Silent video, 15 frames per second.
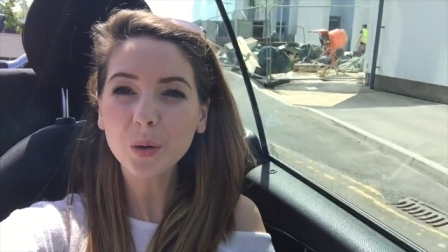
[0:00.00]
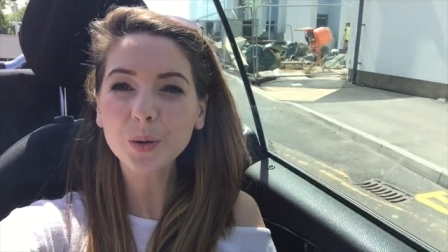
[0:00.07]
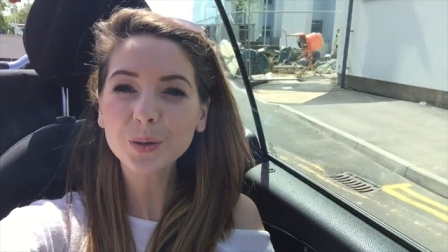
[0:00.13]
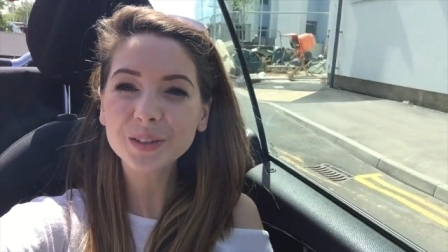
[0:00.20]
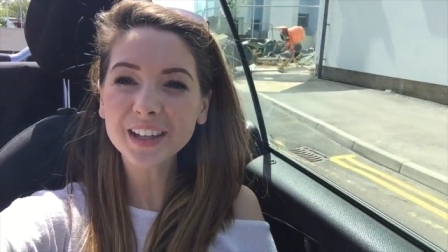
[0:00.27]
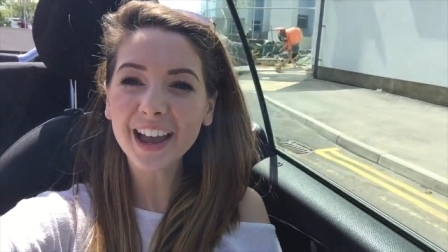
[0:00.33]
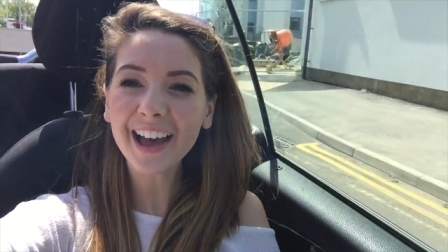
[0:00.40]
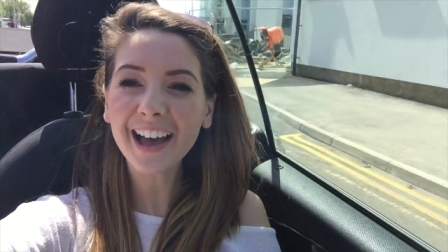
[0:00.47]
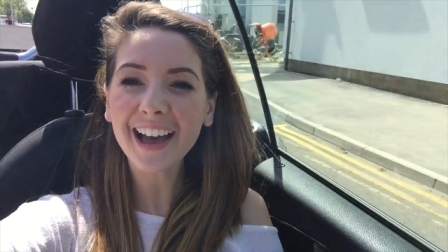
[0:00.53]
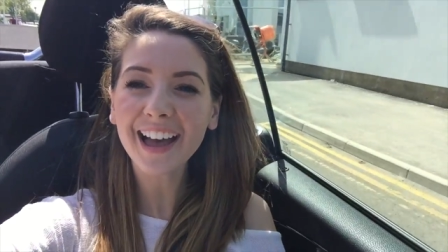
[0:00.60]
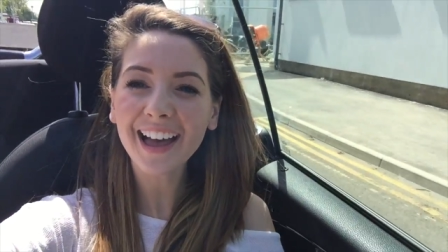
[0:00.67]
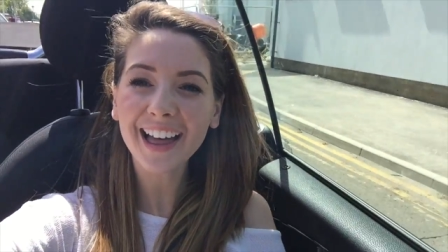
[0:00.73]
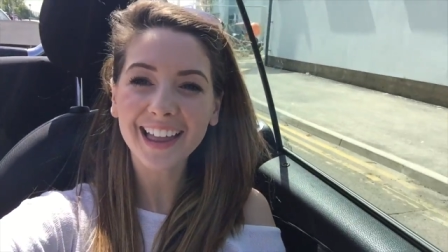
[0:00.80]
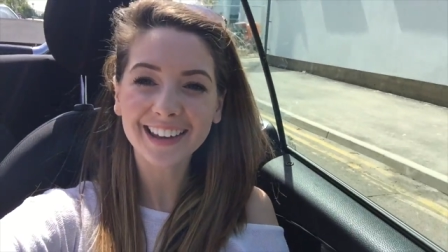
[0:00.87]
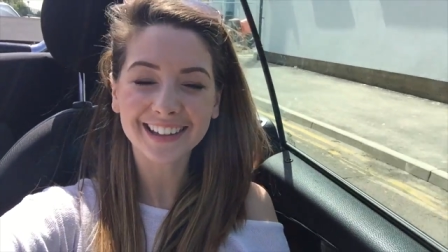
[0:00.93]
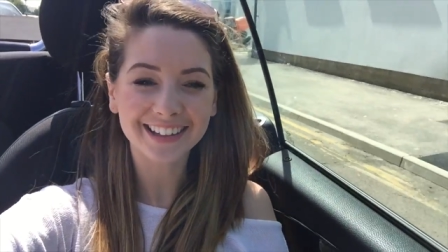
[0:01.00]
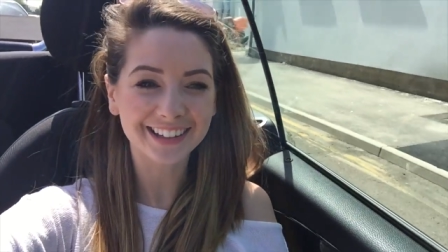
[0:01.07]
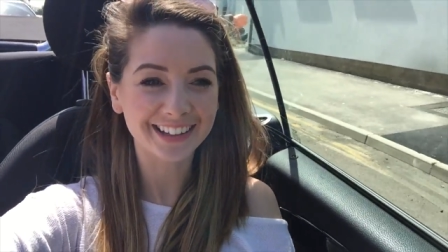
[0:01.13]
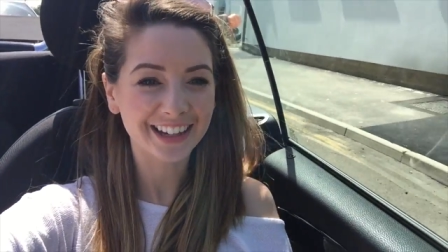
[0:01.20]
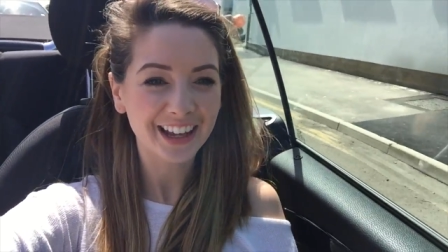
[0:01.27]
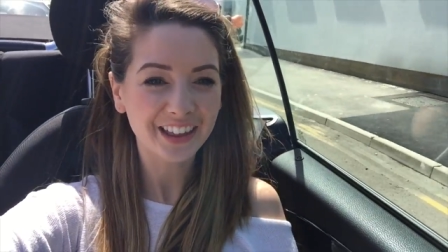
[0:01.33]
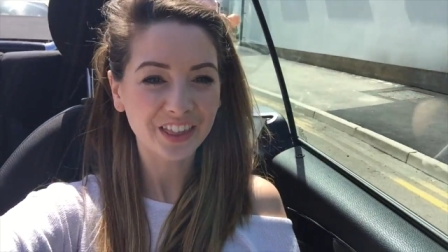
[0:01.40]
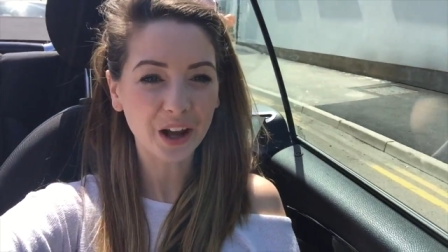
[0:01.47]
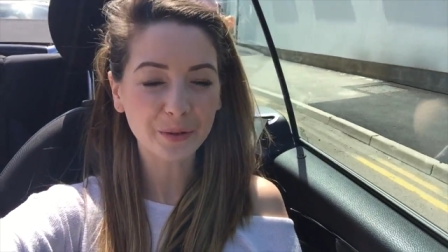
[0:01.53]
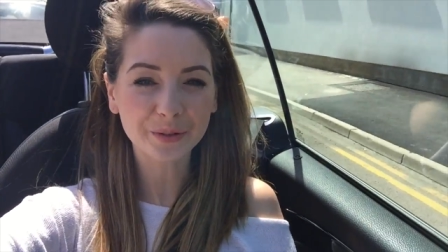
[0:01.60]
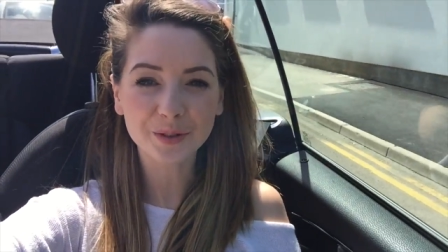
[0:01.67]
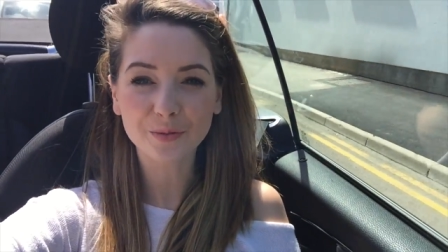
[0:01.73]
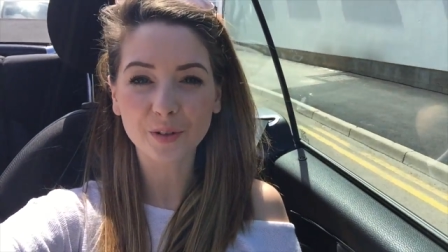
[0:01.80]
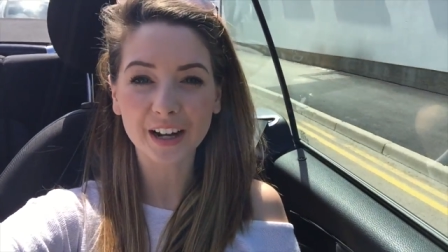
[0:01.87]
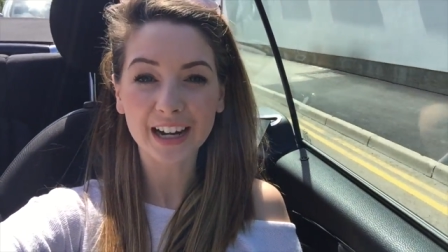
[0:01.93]
All done! That
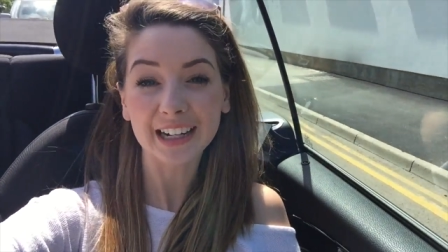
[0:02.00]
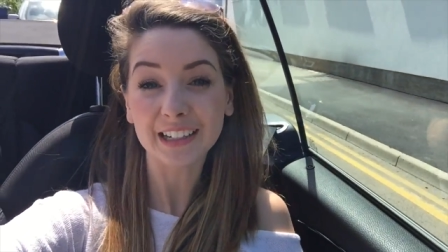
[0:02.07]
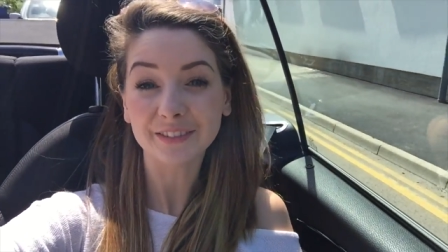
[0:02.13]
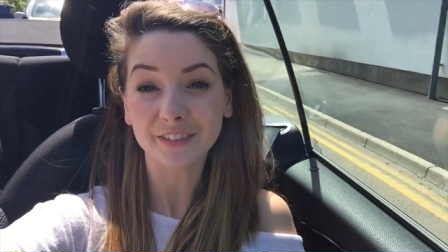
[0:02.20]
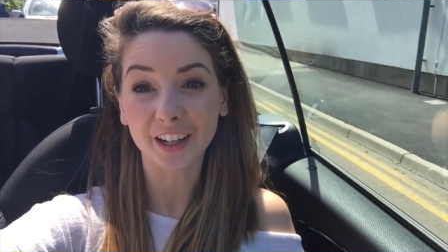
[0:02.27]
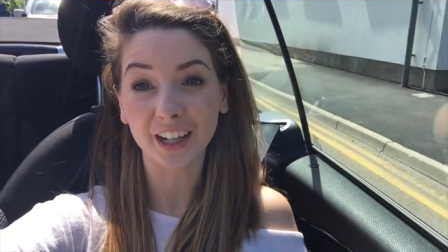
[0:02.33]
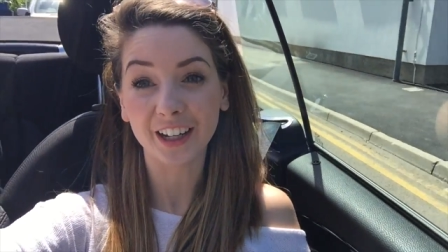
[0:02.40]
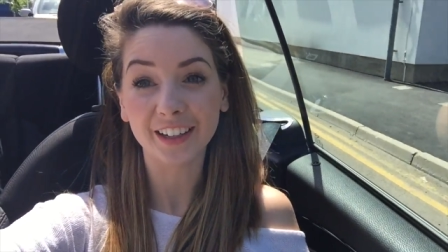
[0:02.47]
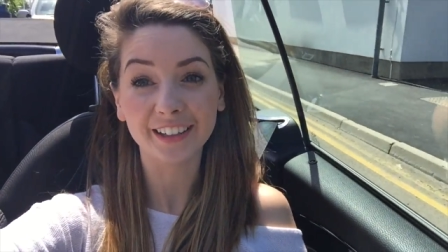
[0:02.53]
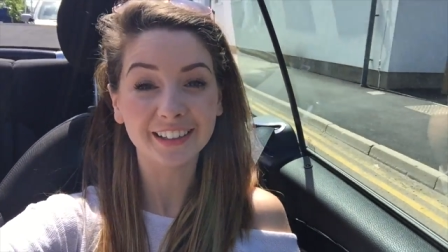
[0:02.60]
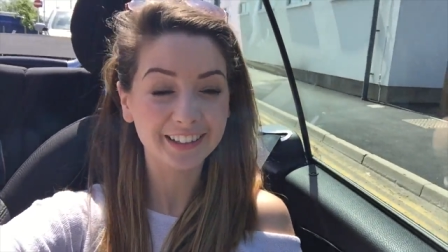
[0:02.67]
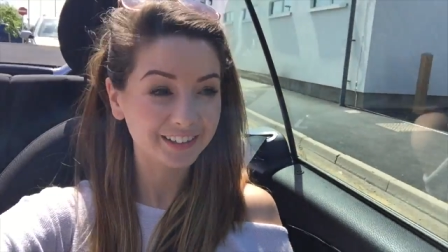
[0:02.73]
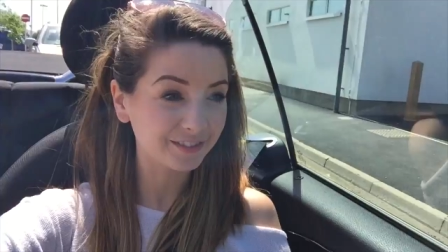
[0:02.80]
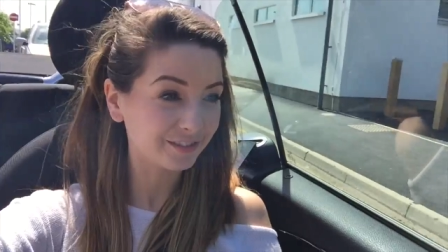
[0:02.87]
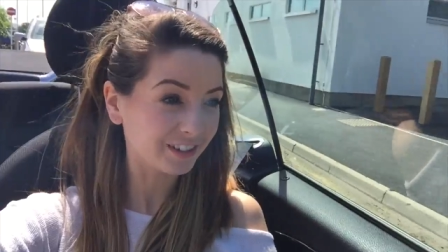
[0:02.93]
was really fun.